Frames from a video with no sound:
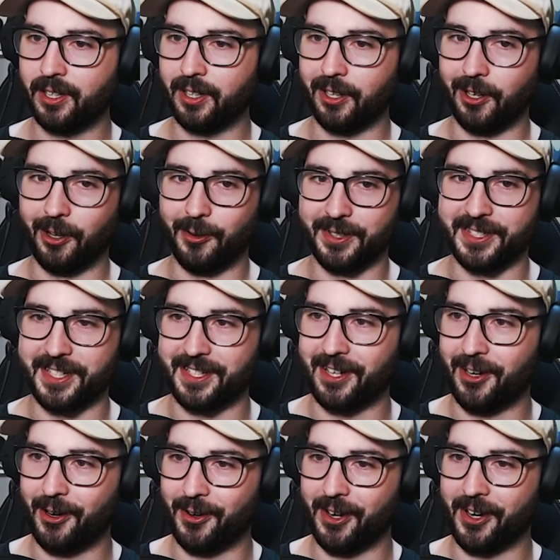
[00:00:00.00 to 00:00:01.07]
Oh, it's a-
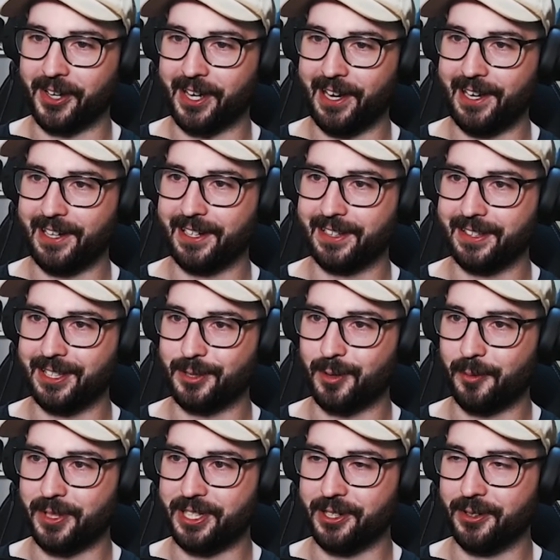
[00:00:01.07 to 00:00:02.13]
oh, okay. This is what
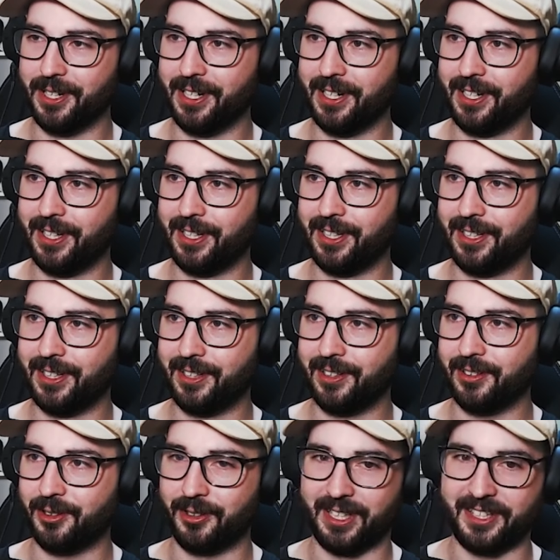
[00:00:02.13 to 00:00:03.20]
we doing.
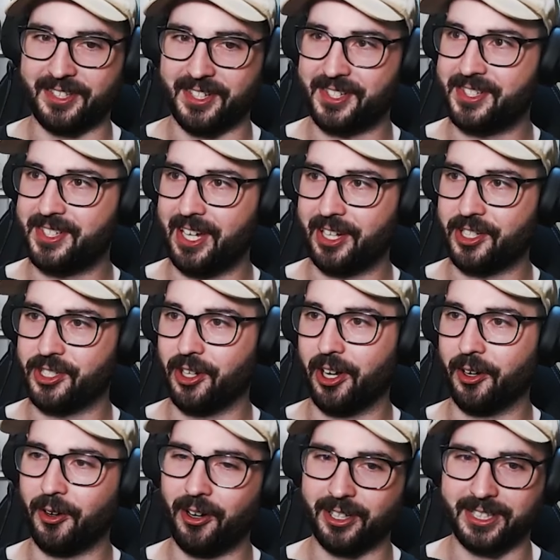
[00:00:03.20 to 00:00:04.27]
Oh, that's a sick shot.
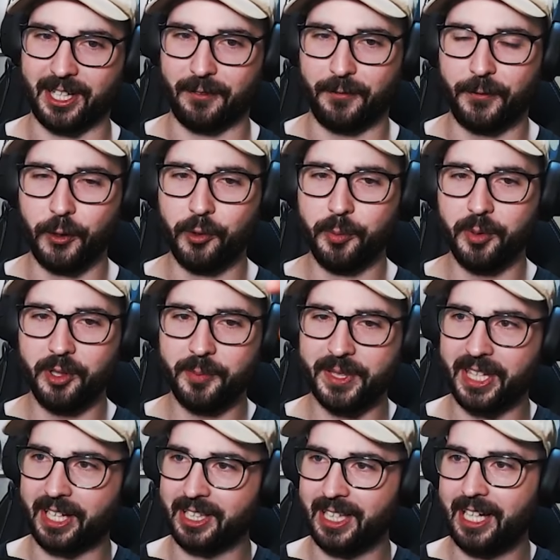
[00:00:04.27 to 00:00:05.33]
Oh, it's like a full moon, but
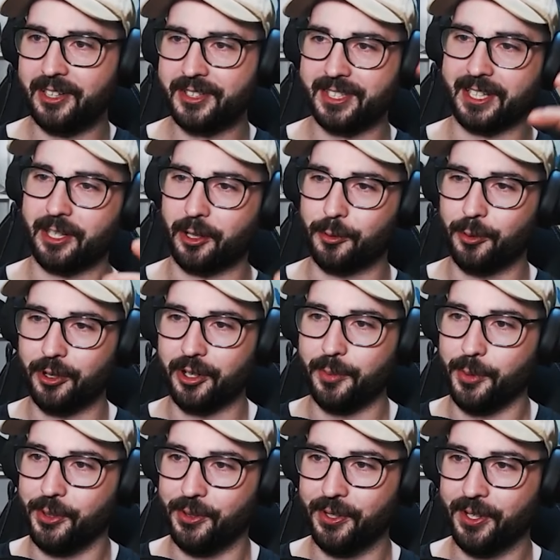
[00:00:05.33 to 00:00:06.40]
the cloud's like a quarter
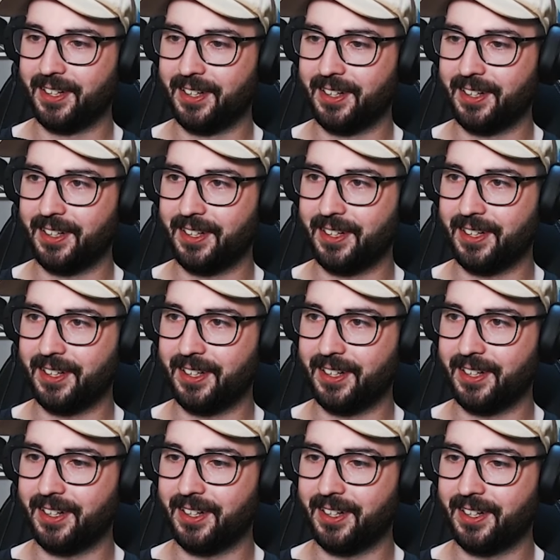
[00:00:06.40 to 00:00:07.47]
moon.
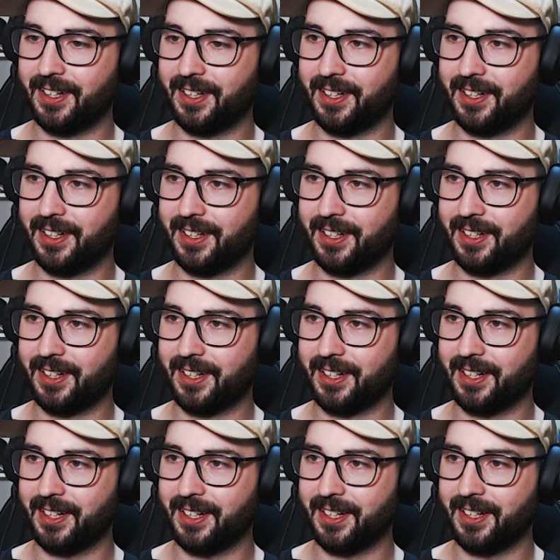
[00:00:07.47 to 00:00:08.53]
See you guys in the
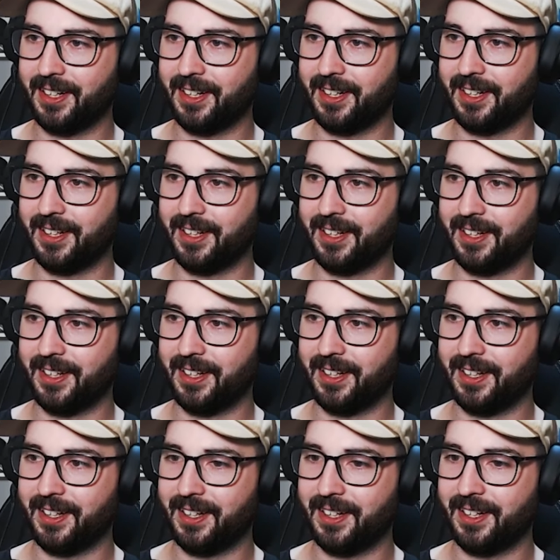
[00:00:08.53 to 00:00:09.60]
morning. Actually,
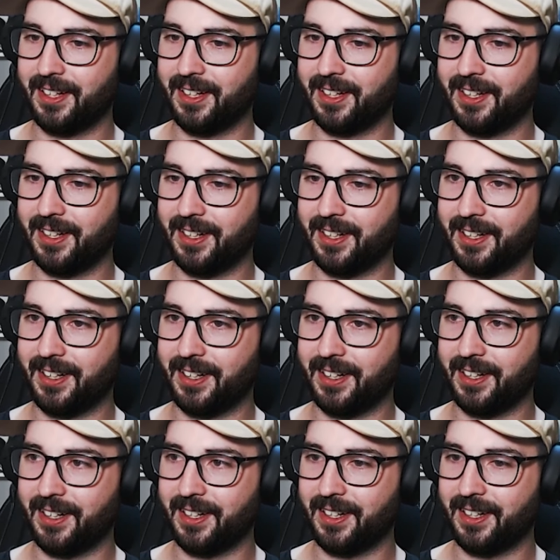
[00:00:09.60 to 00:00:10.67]
can you help us unload?
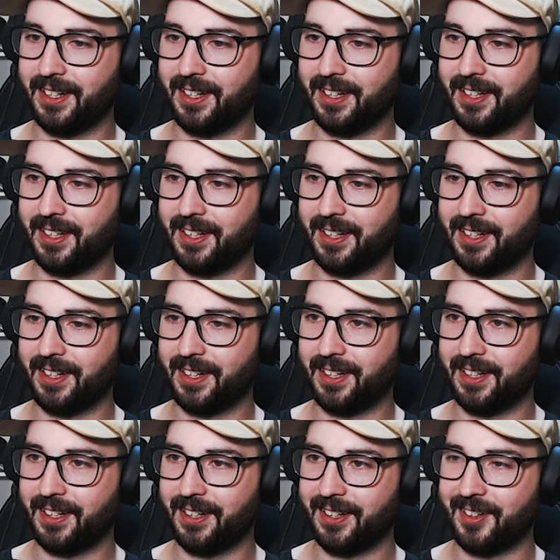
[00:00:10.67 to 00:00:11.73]
Really?
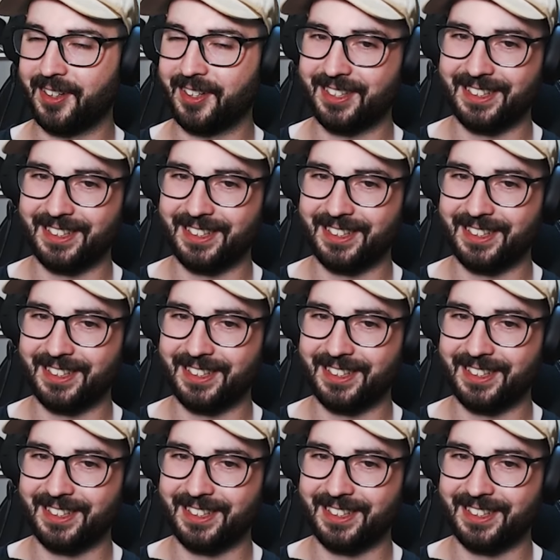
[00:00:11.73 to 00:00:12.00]
You need me